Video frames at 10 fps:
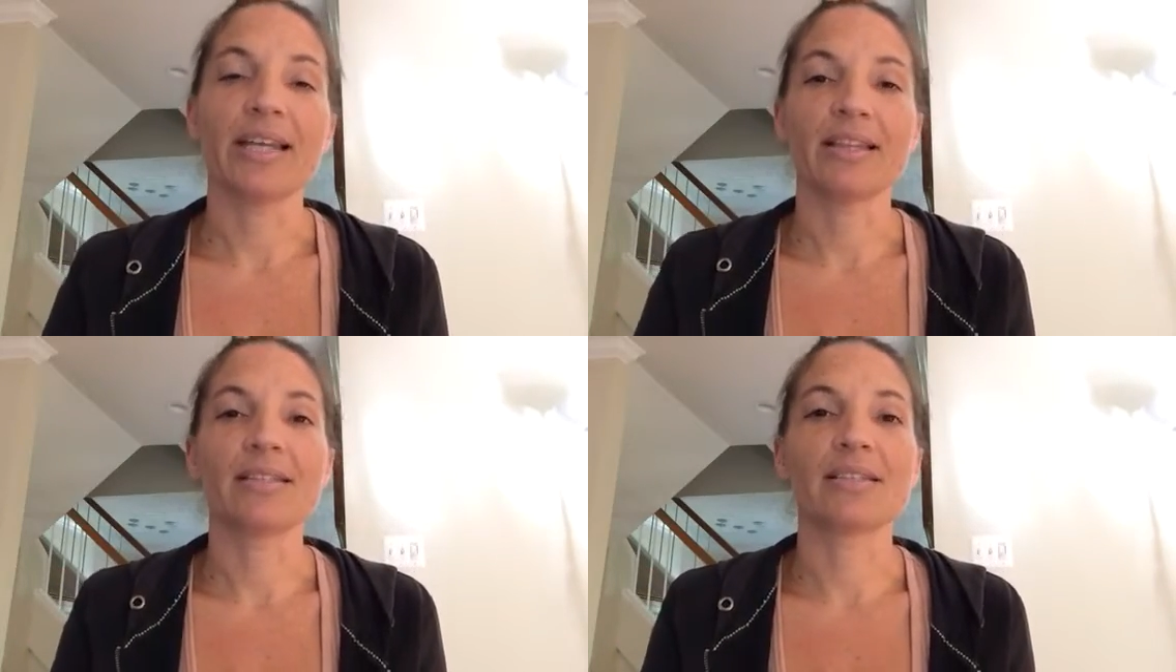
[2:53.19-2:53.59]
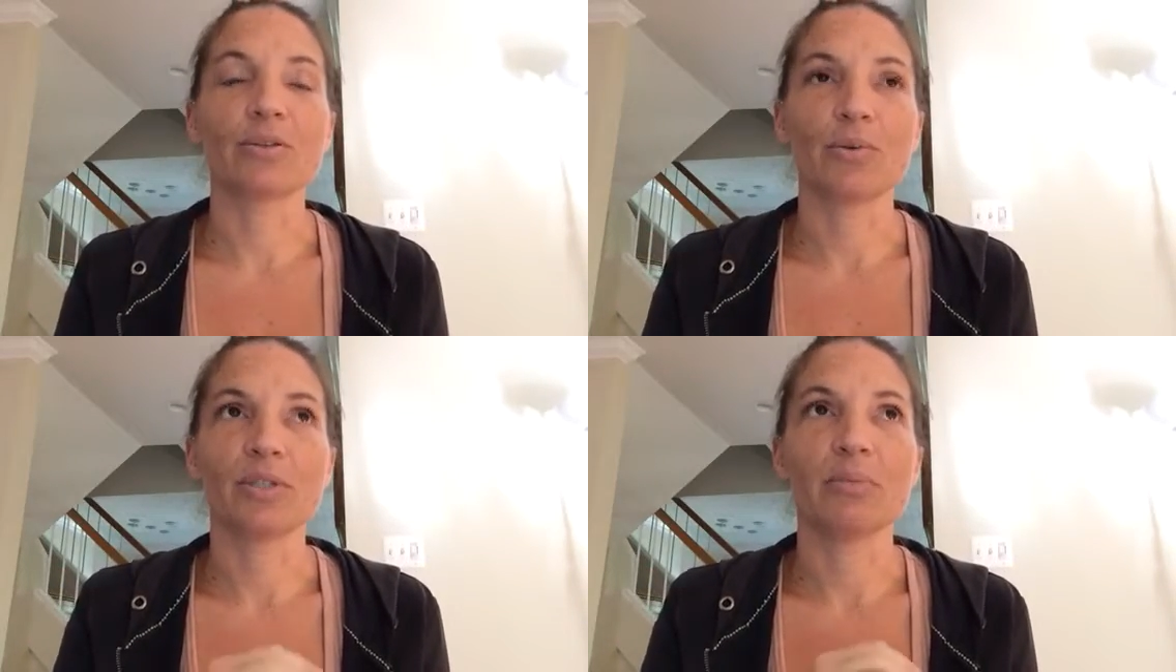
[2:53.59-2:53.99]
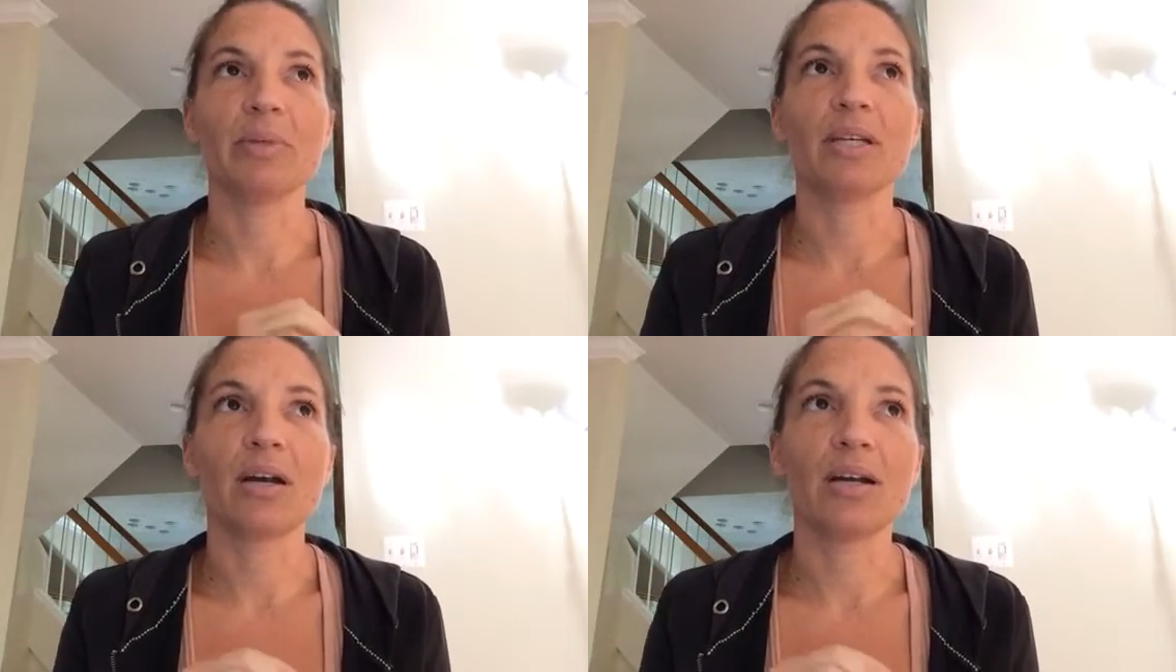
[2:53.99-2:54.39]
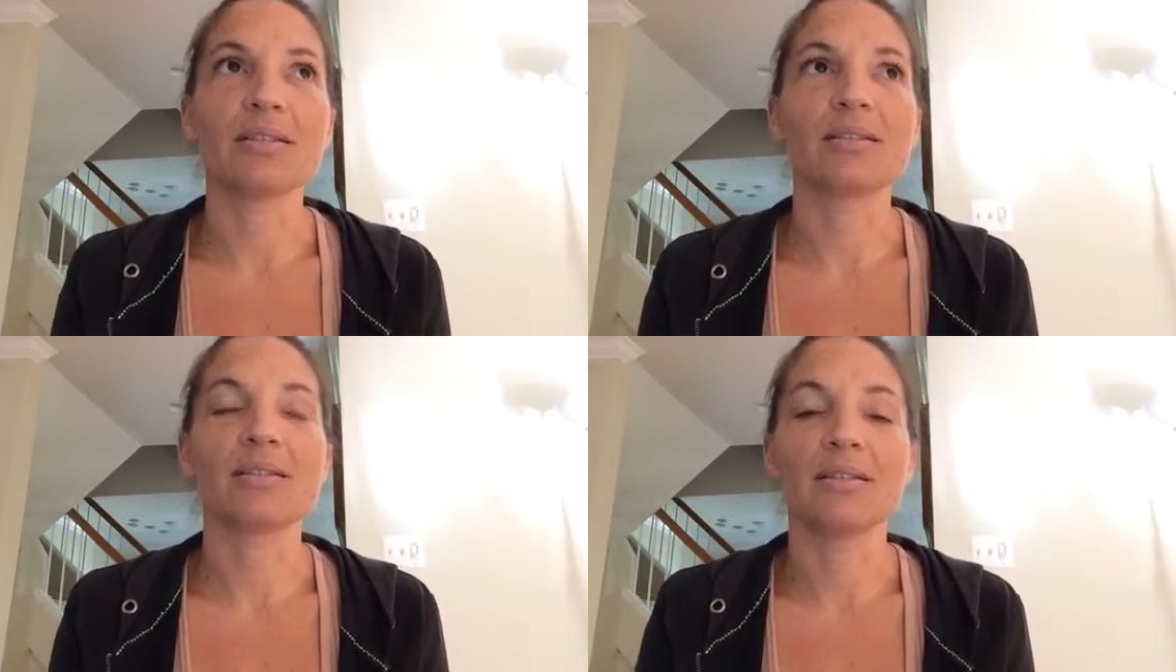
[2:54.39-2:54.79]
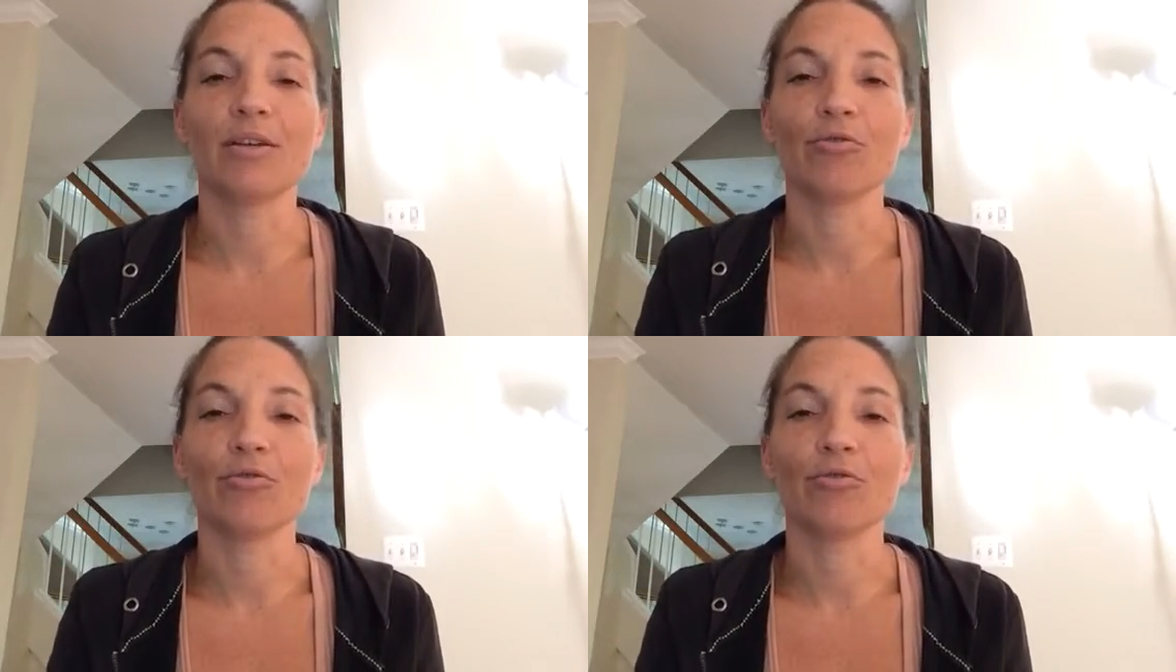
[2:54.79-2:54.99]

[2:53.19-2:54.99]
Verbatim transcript: and this is going to be constant